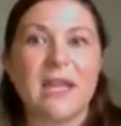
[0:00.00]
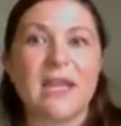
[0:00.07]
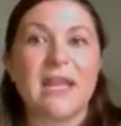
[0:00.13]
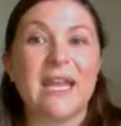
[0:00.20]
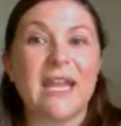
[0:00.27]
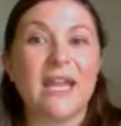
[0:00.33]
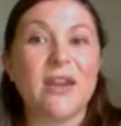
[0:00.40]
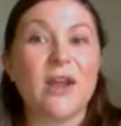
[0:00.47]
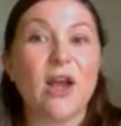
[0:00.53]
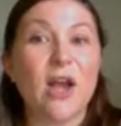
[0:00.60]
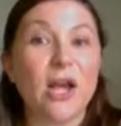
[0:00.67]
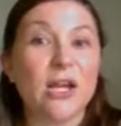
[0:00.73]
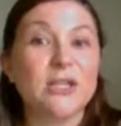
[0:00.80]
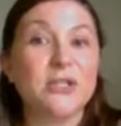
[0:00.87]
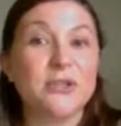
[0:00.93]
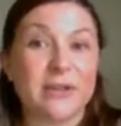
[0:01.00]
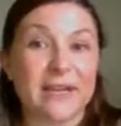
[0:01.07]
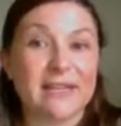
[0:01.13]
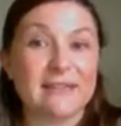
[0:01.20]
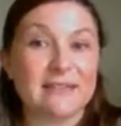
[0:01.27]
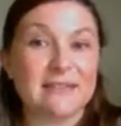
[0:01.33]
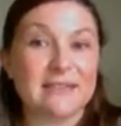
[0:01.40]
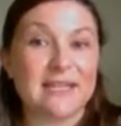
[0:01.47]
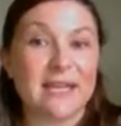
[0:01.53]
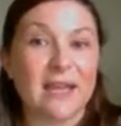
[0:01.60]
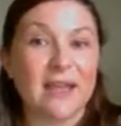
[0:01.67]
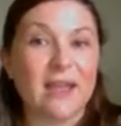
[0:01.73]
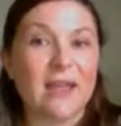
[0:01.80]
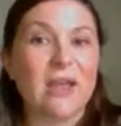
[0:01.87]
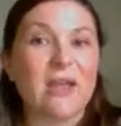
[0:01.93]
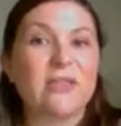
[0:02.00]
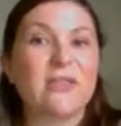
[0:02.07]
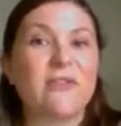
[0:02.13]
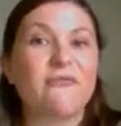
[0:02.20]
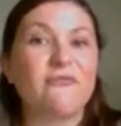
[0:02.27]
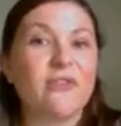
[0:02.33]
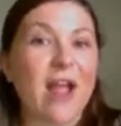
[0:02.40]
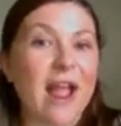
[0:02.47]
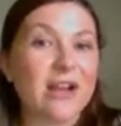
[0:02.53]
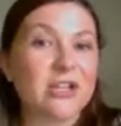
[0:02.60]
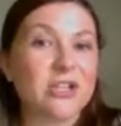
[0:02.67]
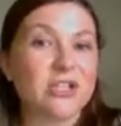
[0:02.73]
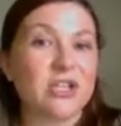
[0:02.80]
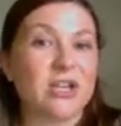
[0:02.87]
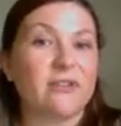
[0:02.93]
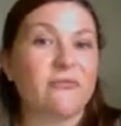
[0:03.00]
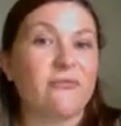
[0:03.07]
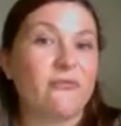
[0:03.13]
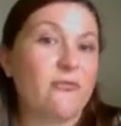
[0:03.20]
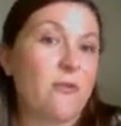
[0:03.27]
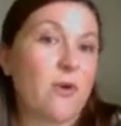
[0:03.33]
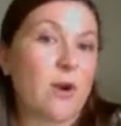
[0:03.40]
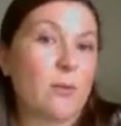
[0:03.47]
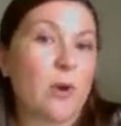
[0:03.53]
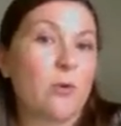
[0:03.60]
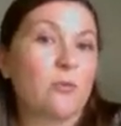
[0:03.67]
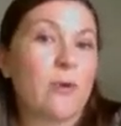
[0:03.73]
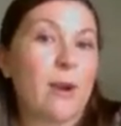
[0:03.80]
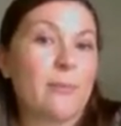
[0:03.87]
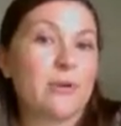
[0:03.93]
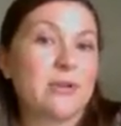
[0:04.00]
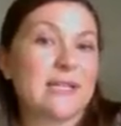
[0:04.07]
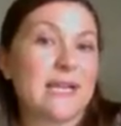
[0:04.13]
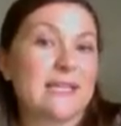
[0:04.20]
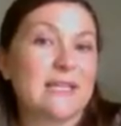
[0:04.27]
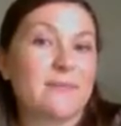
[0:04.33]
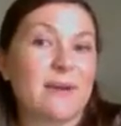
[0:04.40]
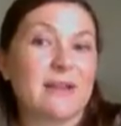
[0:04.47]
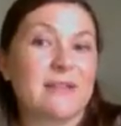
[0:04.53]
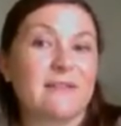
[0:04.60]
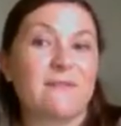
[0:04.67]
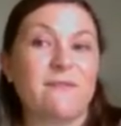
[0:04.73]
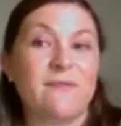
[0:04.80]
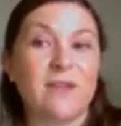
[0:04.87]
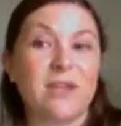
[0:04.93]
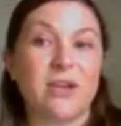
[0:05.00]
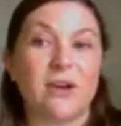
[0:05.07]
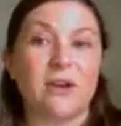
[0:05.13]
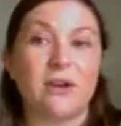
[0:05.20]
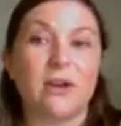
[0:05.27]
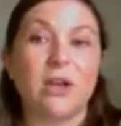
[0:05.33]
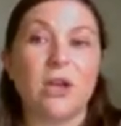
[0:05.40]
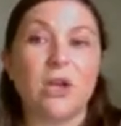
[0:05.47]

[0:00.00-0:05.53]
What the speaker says: In hundredths, the fraction form represented by the figure.